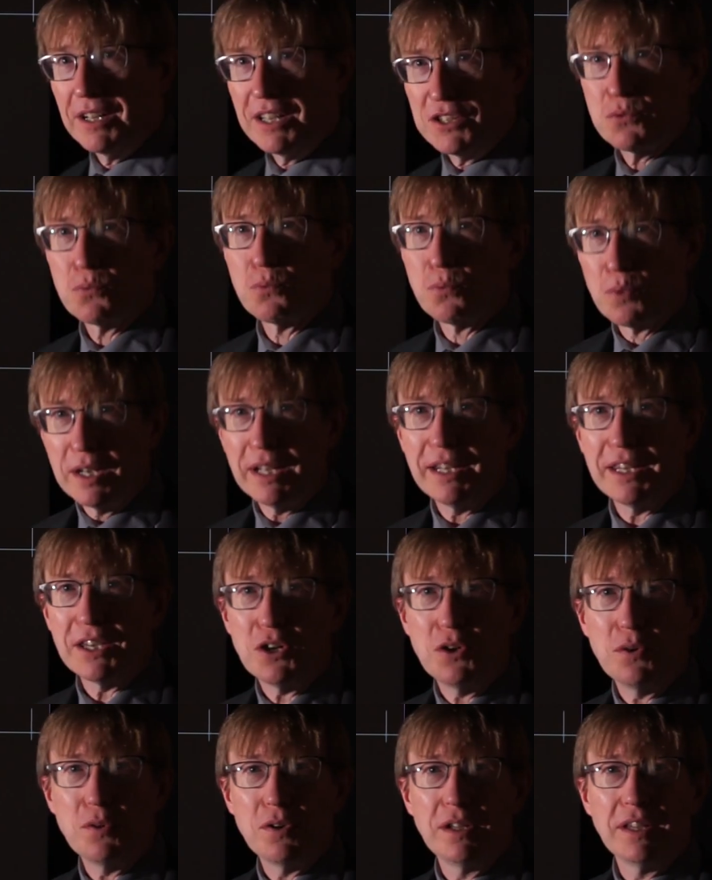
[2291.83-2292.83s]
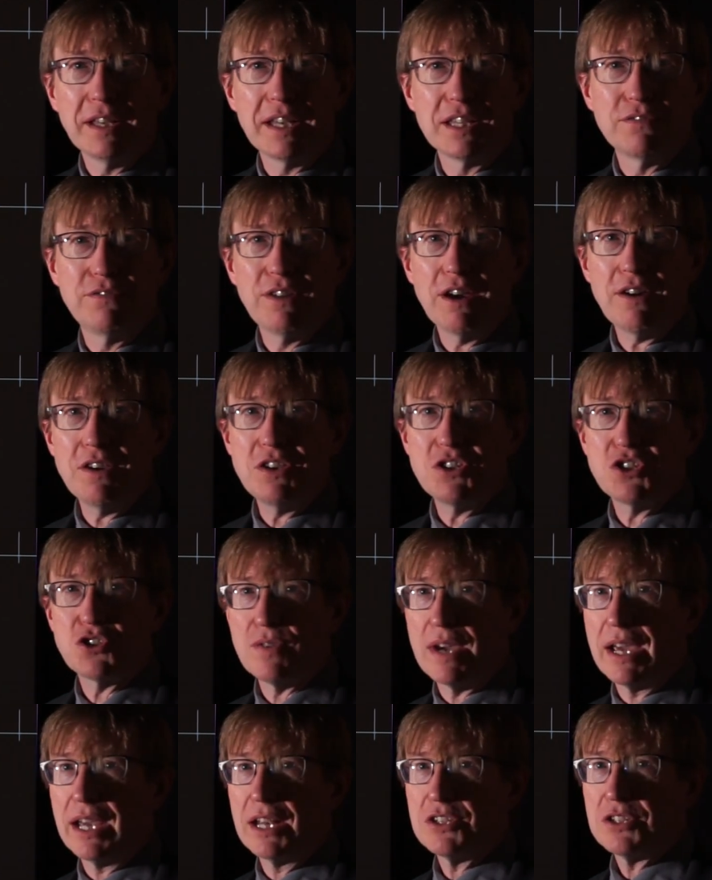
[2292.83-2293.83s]
It's really cool. It's very
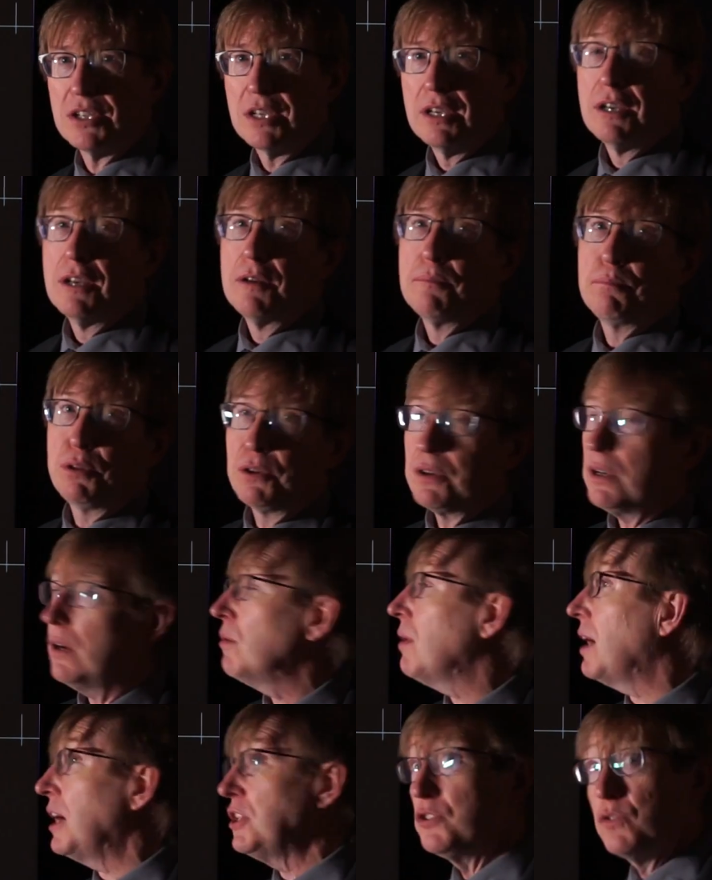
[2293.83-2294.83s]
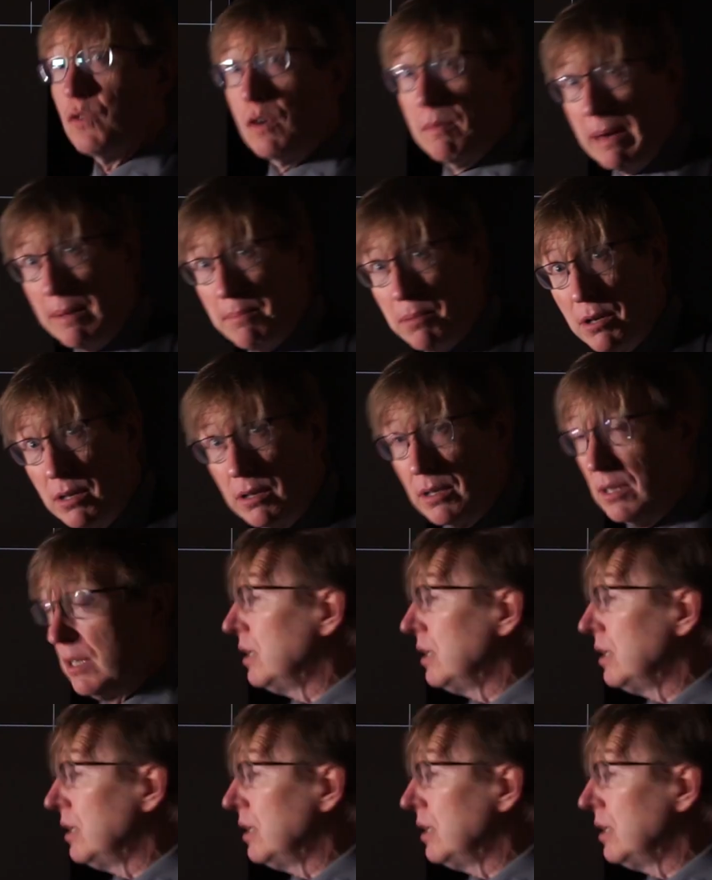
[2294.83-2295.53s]
strange. Pluto, as you remember,